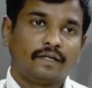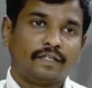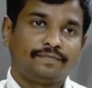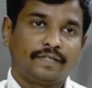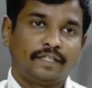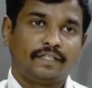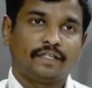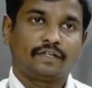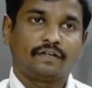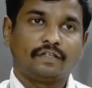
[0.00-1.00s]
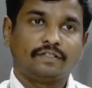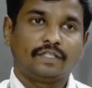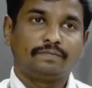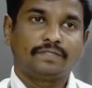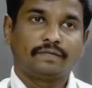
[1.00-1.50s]
different
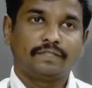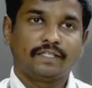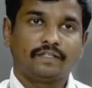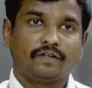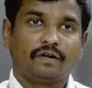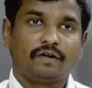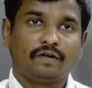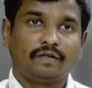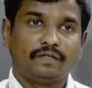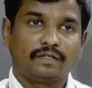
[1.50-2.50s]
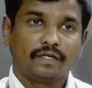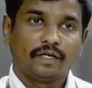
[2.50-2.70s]
concepts, something called